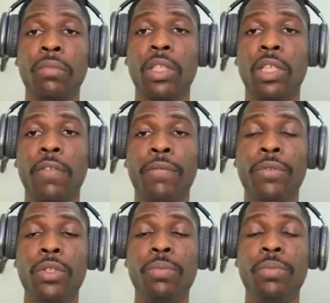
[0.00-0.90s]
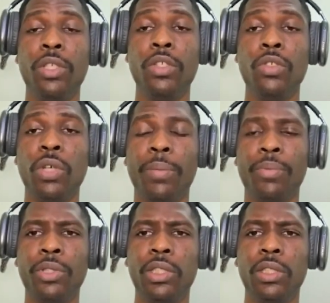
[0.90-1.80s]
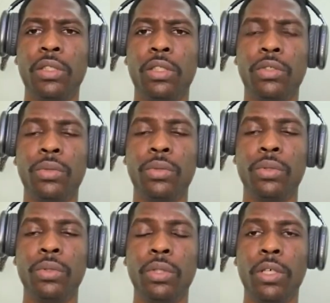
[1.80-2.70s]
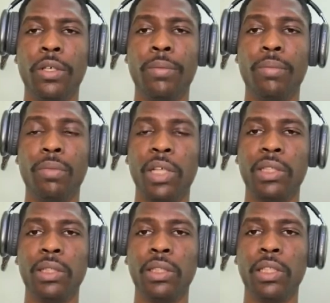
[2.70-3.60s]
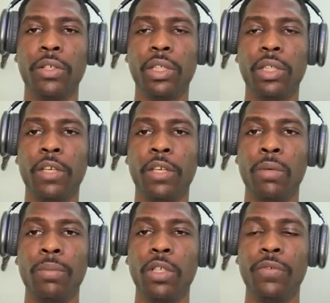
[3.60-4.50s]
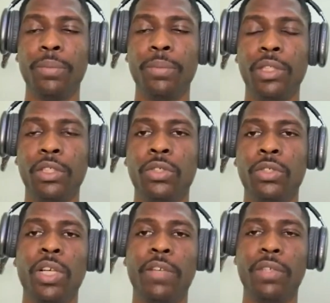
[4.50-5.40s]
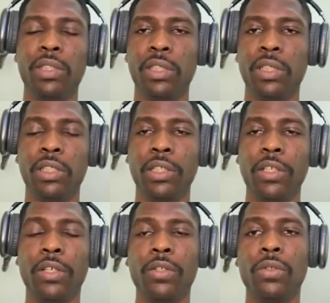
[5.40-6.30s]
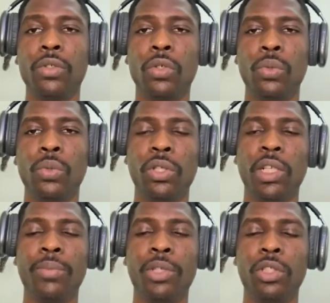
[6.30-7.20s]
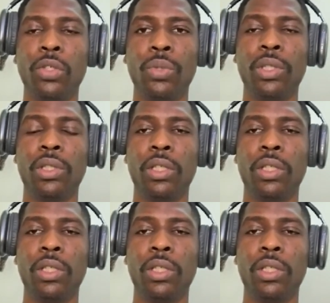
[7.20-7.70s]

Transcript: there have been new approaches to accessing healthcare from even places you don't have internet. With collaboration with